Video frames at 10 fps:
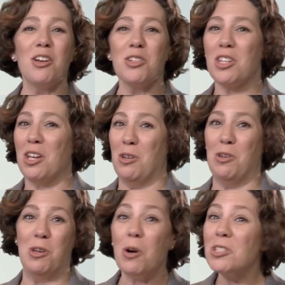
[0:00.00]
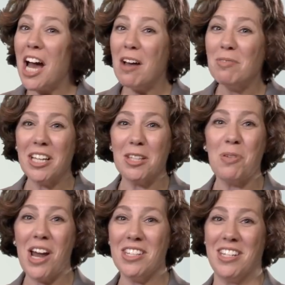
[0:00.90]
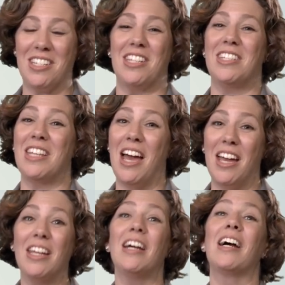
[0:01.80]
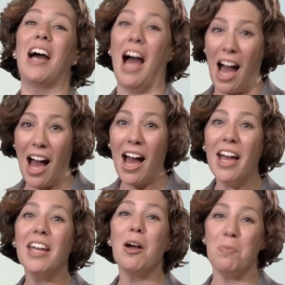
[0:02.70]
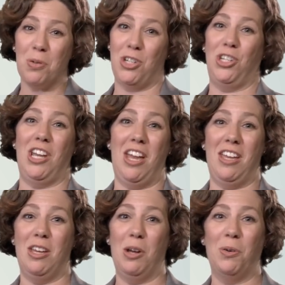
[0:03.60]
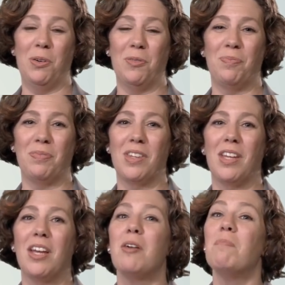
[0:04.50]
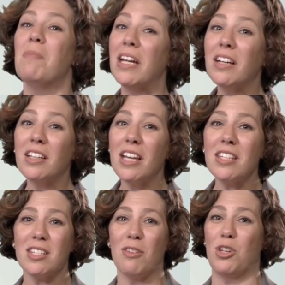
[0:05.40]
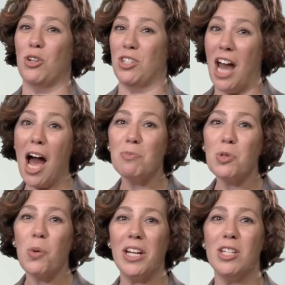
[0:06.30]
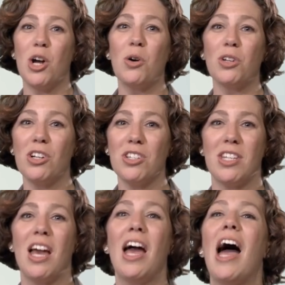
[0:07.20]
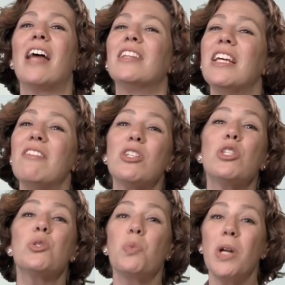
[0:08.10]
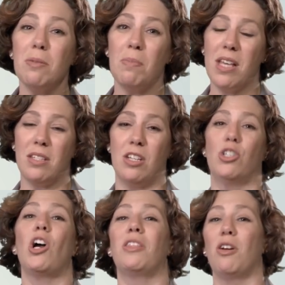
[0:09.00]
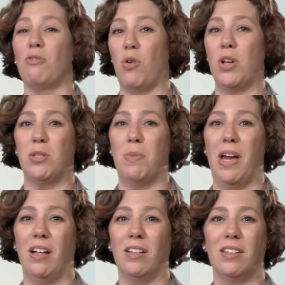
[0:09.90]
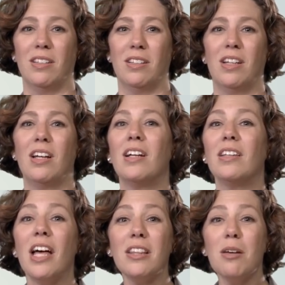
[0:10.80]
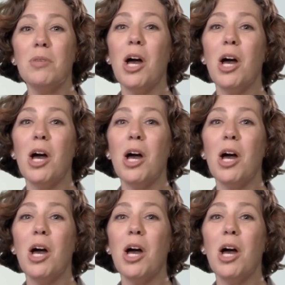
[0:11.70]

there's no time like the present to say, I appreciate you. Make a list of your top 20 donors and leave a sweet message on their voicemail. Let them